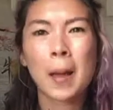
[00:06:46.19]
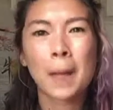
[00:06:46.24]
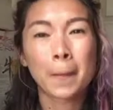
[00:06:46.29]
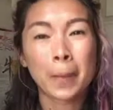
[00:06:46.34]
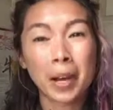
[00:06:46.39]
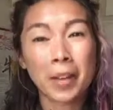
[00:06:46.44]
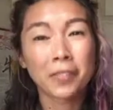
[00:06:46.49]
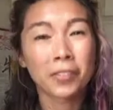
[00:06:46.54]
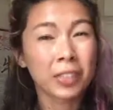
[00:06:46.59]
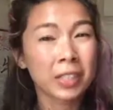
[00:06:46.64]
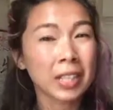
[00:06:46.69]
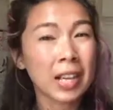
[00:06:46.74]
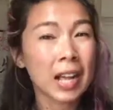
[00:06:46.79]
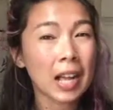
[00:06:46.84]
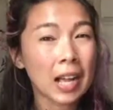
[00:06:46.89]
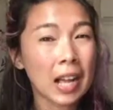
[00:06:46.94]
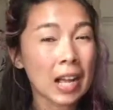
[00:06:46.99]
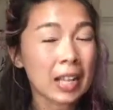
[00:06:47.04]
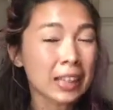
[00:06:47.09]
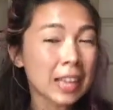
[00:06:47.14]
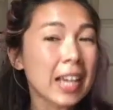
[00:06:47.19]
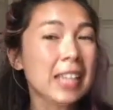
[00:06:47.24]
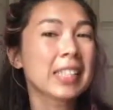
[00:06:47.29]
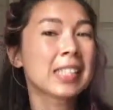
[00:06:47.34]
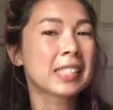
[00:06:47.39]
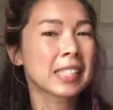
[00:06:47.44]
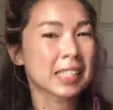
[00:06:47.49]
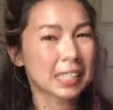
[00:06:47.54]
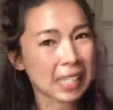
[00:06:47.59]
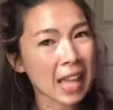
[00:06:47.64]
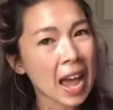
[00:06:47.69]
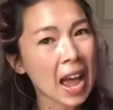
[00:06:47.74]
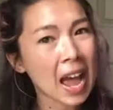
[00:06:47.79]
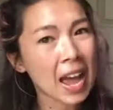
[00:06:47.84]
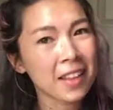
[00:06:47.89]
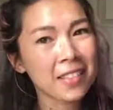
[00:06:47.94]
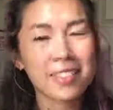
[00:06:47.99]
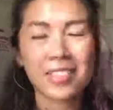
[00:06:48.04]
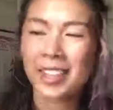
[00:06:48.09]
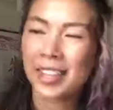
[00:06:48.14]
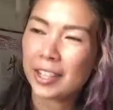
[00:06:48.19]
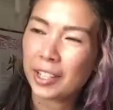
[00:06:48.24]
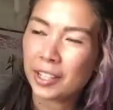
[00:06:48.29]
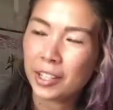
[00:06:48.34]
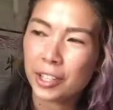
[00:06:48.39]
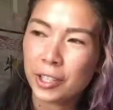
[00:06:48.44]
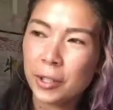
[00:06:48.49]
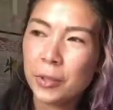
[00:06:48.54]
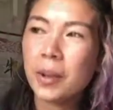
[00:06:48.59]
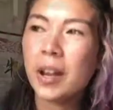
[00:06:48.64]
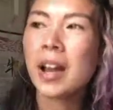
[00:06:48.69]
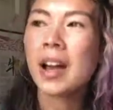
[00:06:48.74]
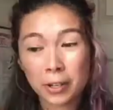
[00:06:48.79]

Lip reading: but I'm feeling less sad, thank you.